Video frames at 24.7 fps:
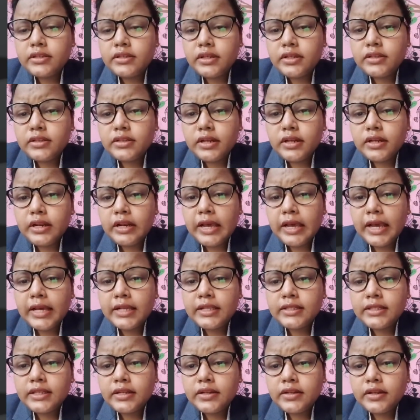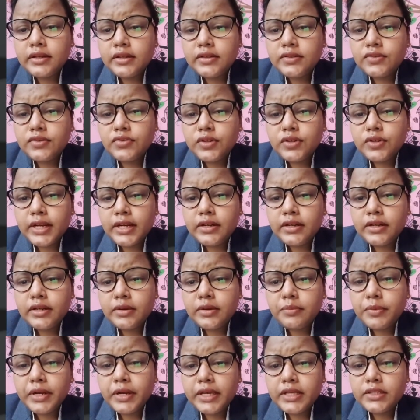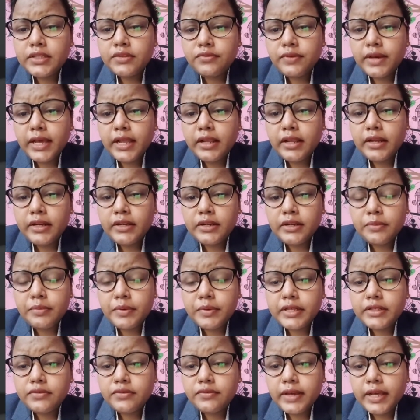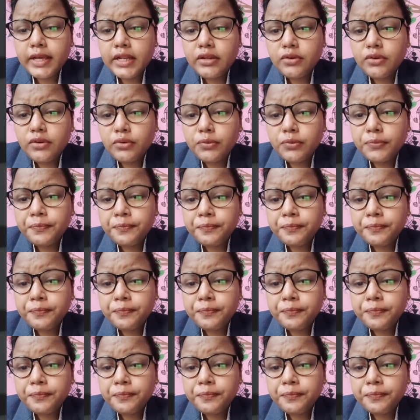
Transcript: is Reliance Industry enterprise value.